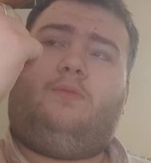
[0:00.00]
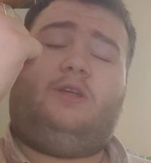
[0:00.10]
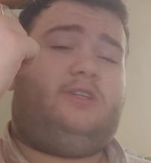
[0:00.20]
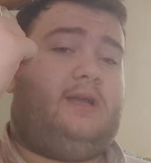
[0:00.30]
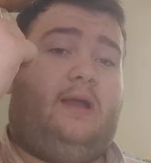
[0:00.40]

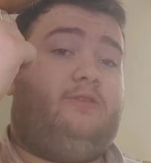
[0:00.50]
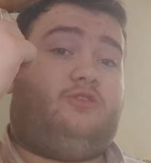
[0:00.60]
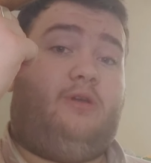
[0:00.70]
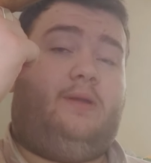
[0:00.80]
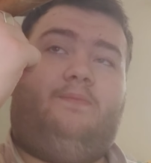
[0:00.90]
This cigar
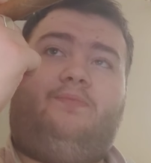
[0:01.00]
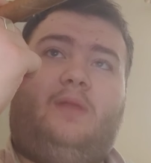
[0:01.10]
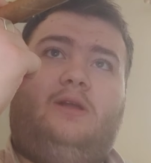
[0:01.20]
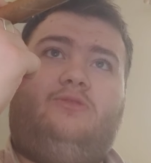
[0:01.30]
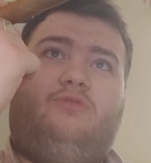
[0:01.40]
was great.
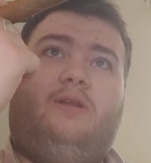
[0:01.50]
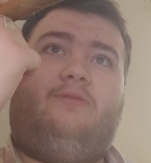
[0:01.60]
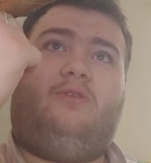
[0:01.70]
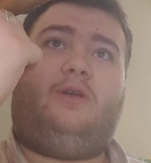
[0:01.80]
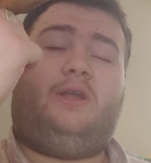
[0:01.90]
It's
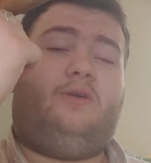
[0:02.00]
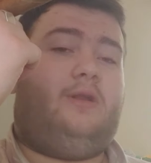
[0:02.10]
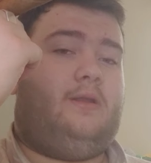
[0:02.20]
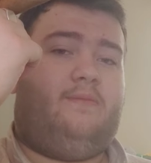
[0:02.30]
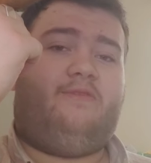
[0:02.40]
really fucking
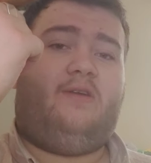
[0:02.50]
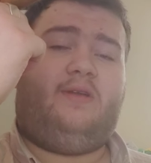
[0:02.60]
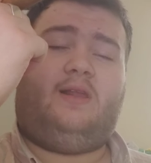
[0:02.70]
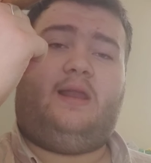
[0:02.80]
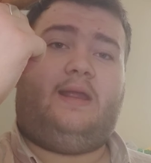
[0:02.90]
good, and I'm
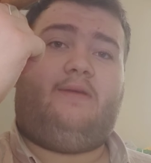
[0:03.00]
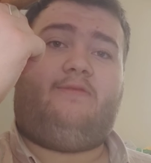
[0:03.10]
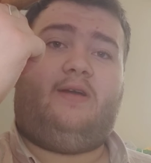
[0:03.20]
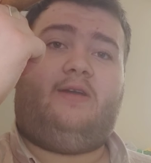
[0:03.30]
very glad I have